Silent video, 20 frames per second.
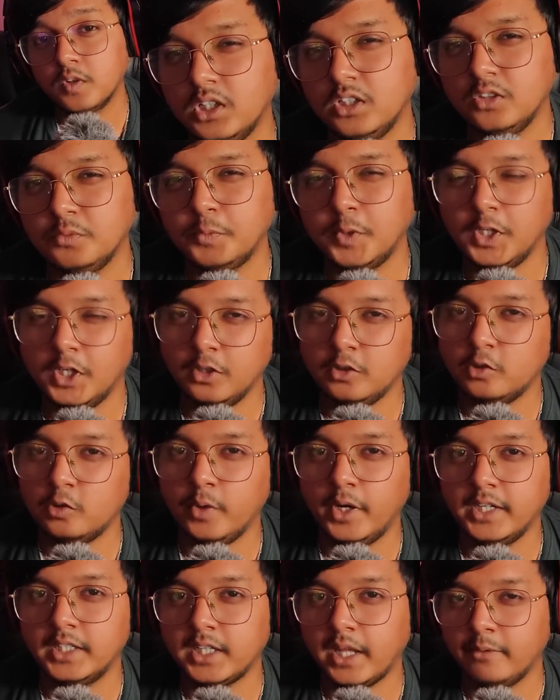It's pretty
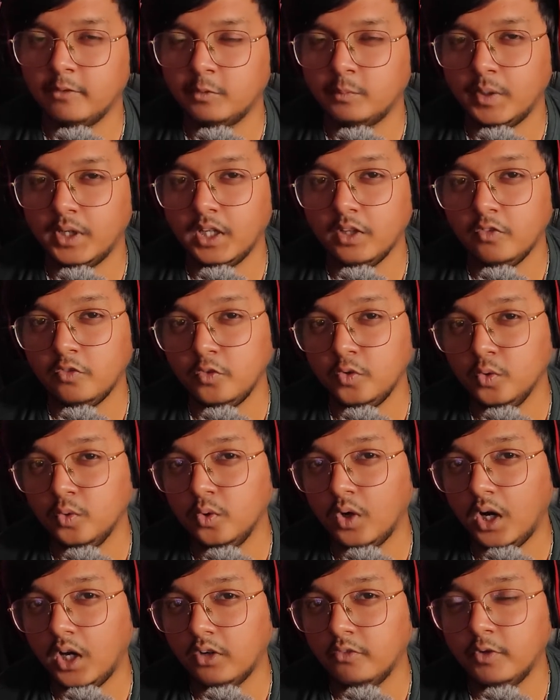slow at times. But if
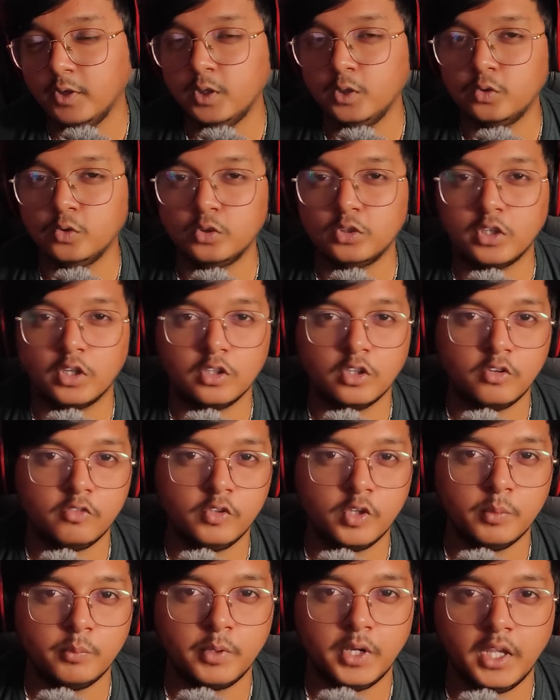you are willing to turn off
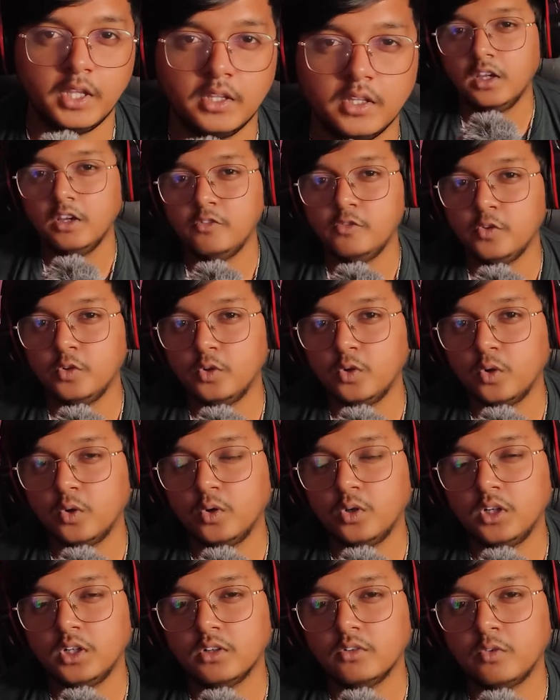your brain, if you
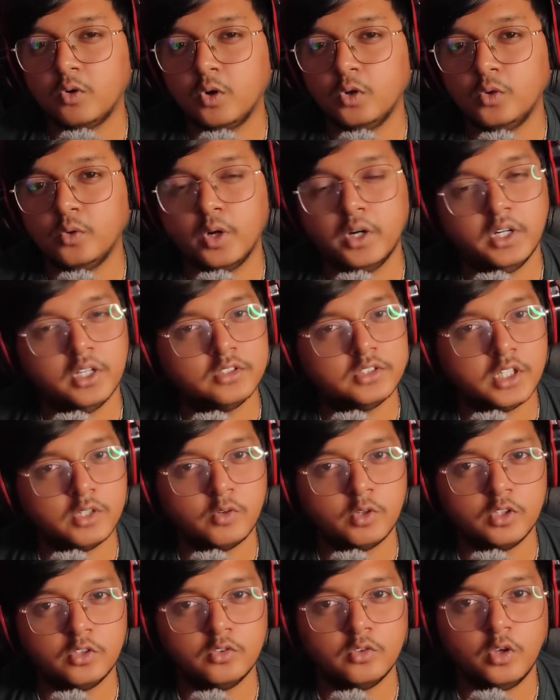don't want to understand
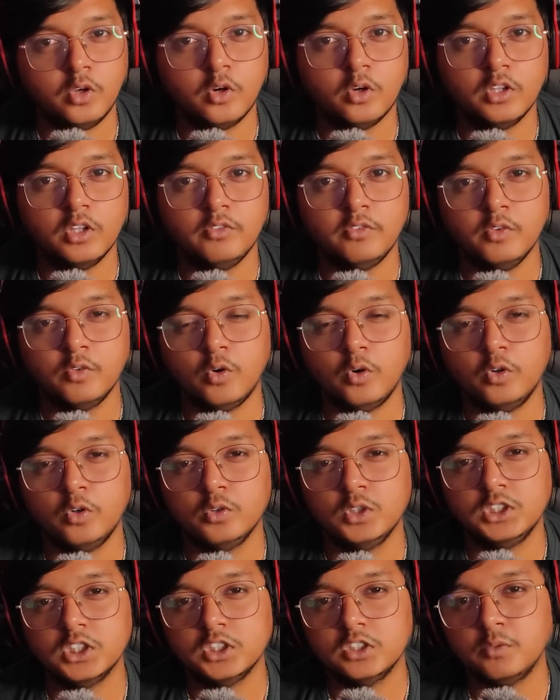what is going on, if you want
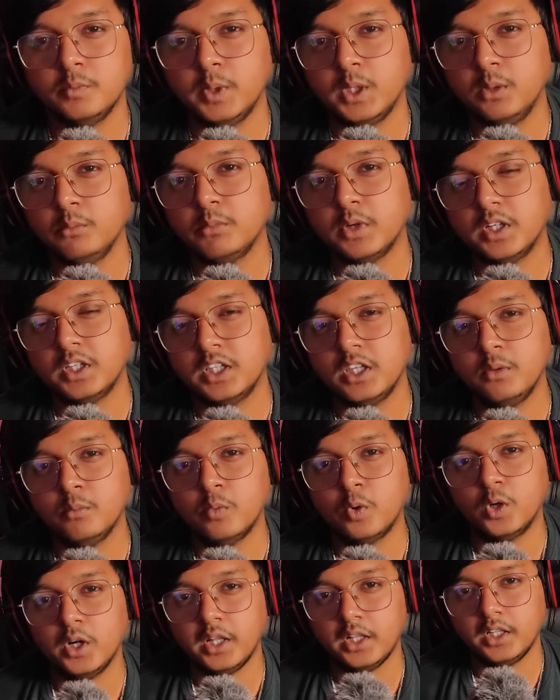to just be in monkey
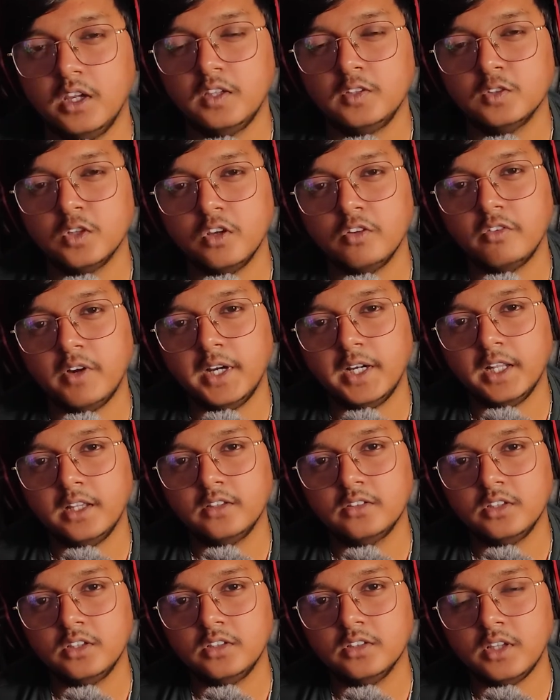mode and enjoy fighting
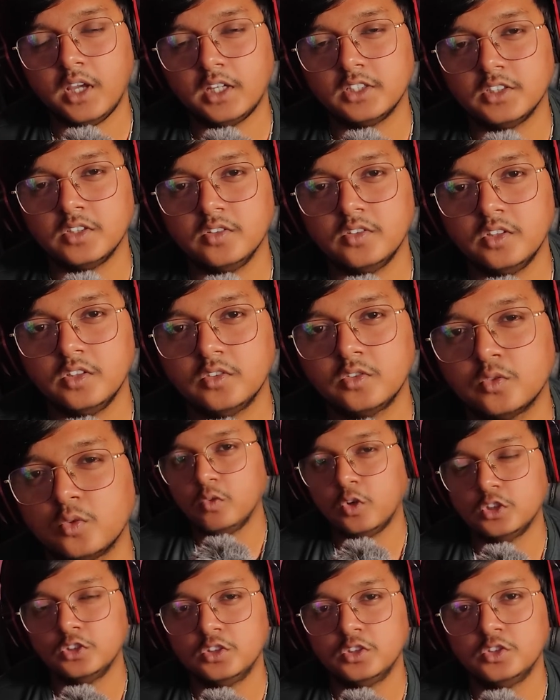scenes, action scenes,
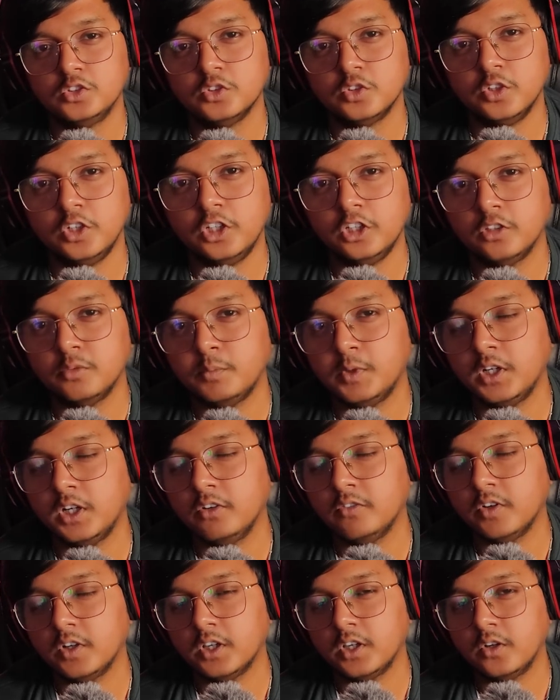watch this show. It's pretty
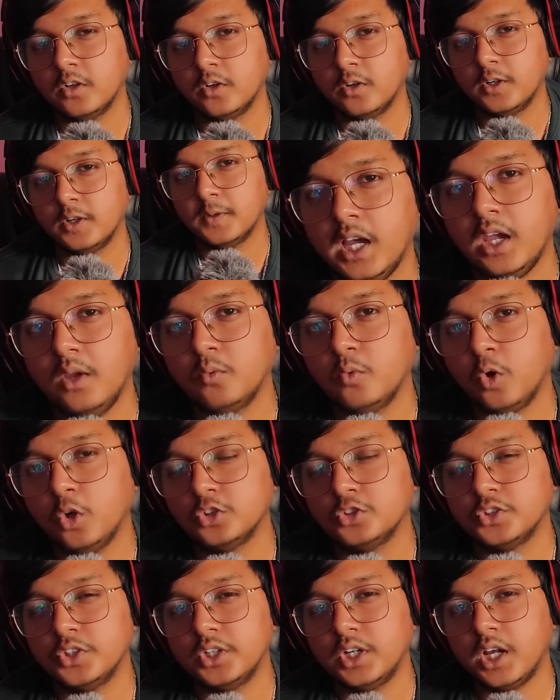fucking good. I
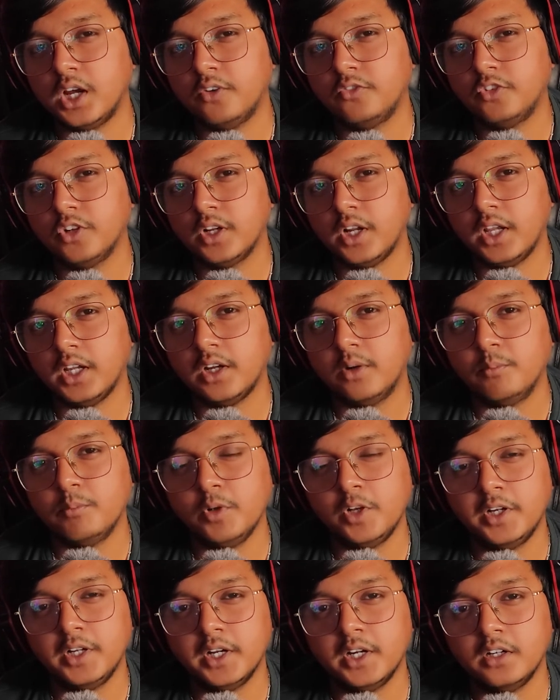watched it after I
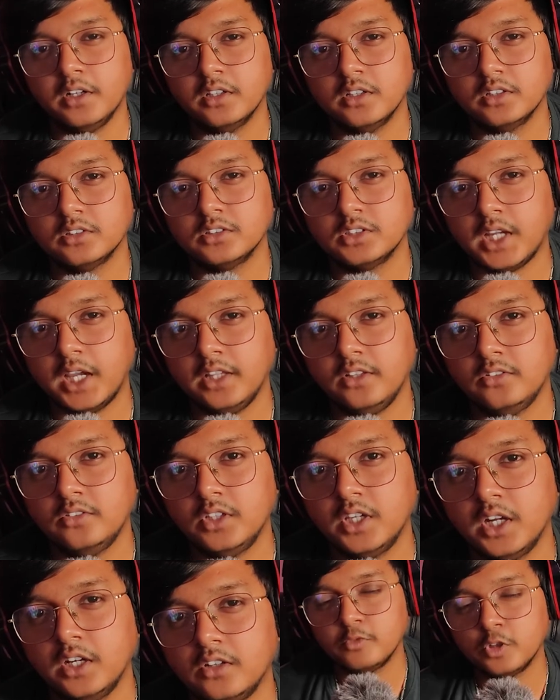completed Steins
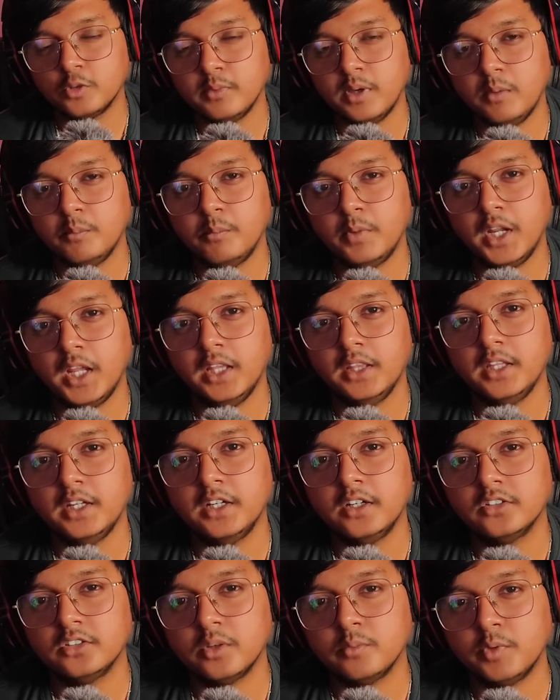Gate, so my brain
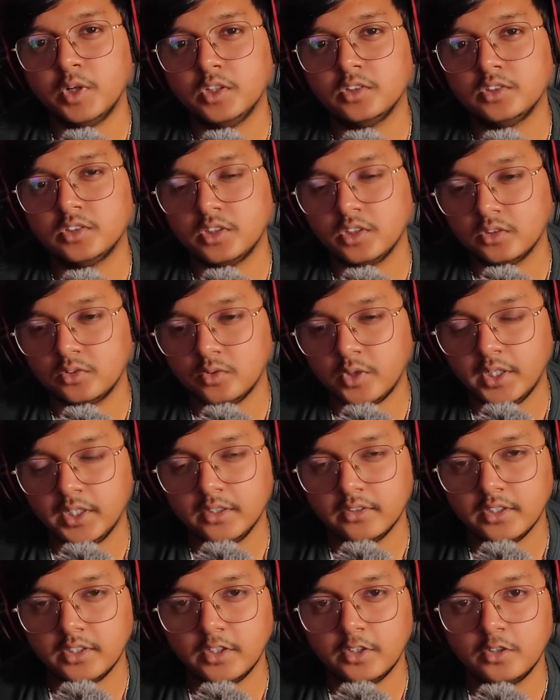needed some rest, so I
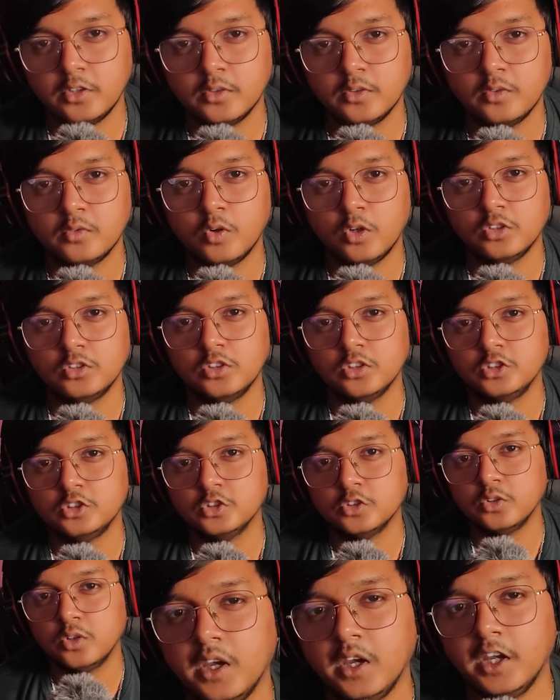decided to watch this
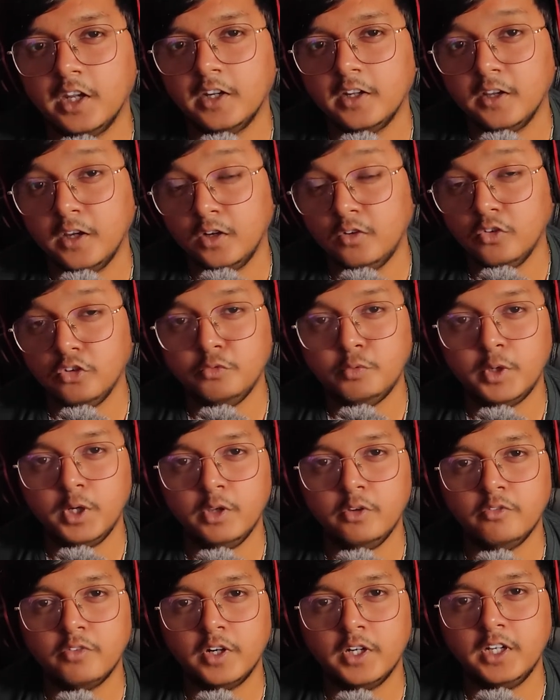show, and it was pretty
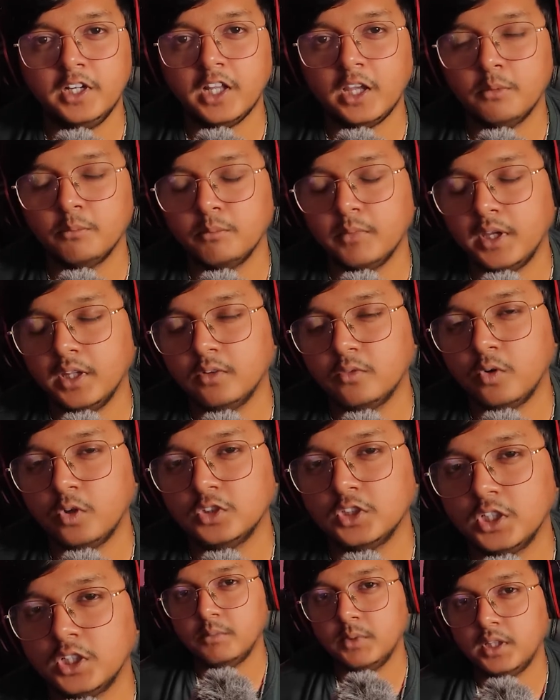fun time, man.
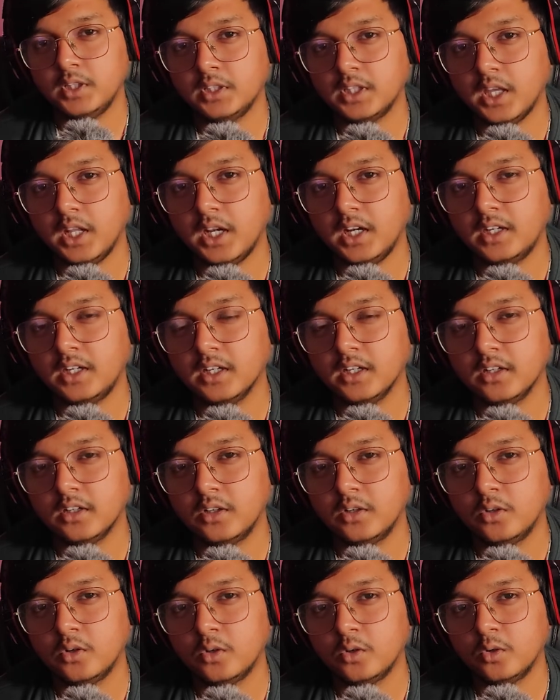Watching main character
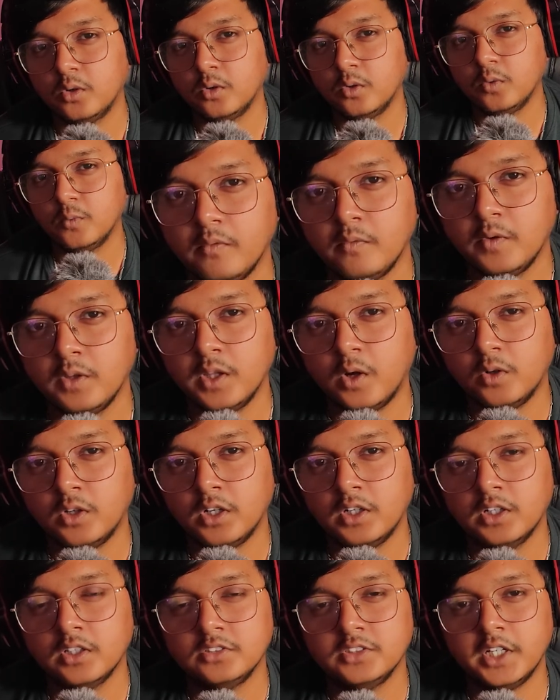grow without
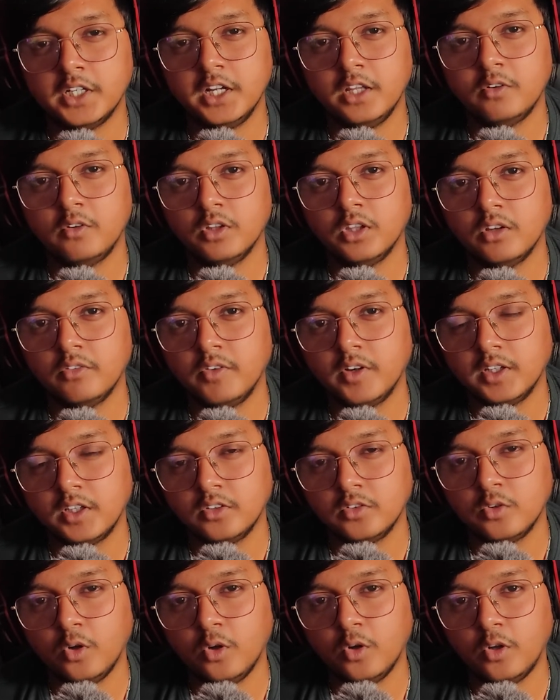understanding what the fuck
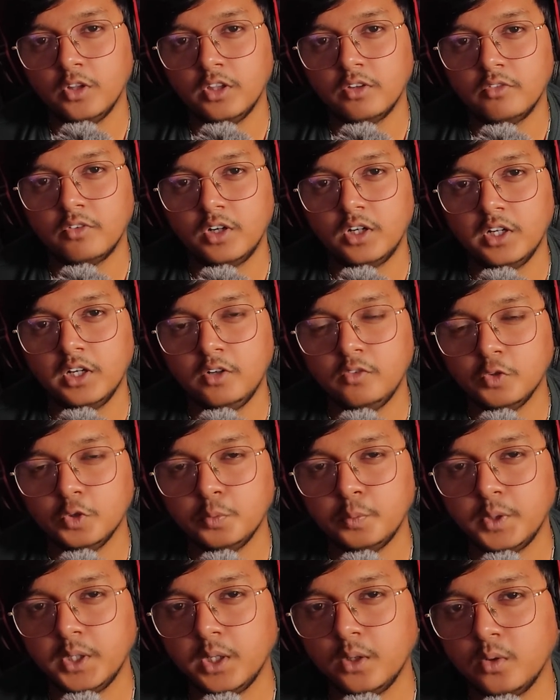is going on in the world, it was
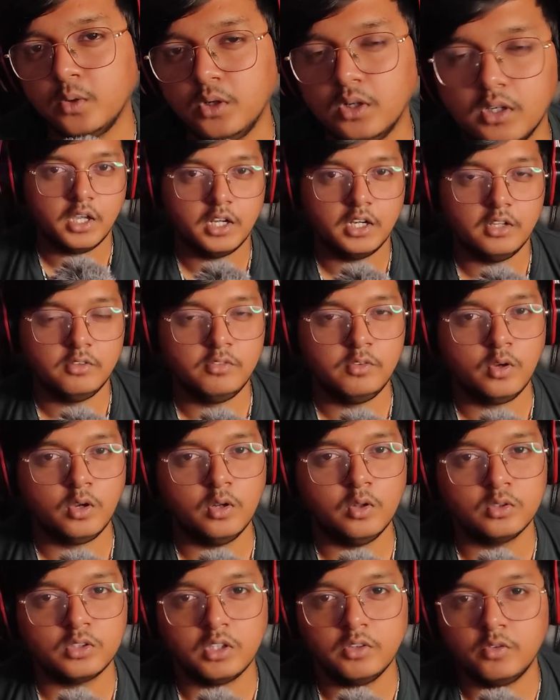pretty good. And if you are
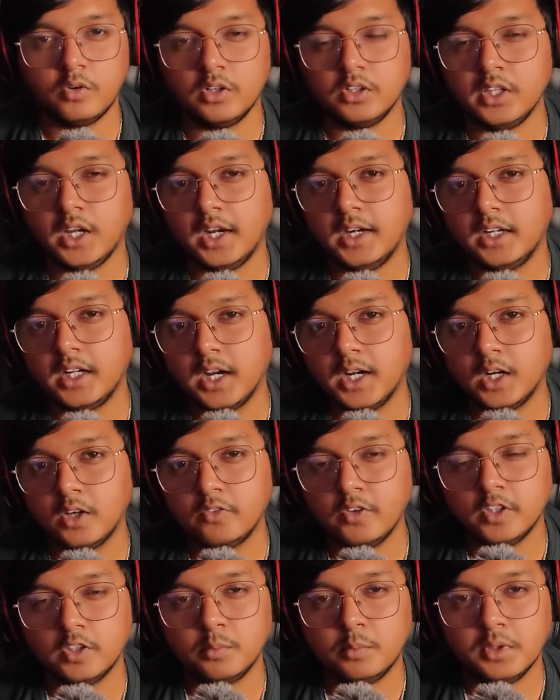looking for that kind of
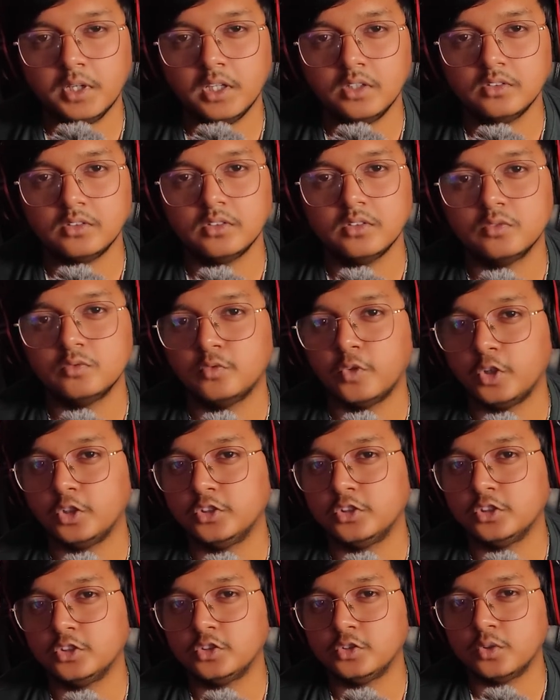experience, watch
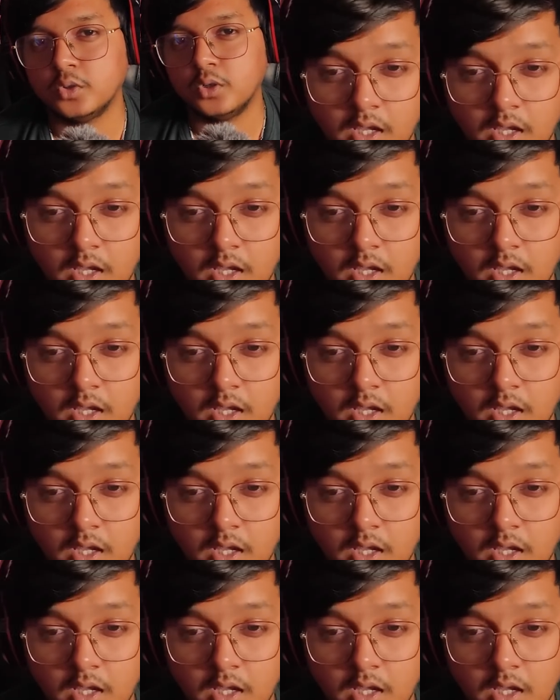this show.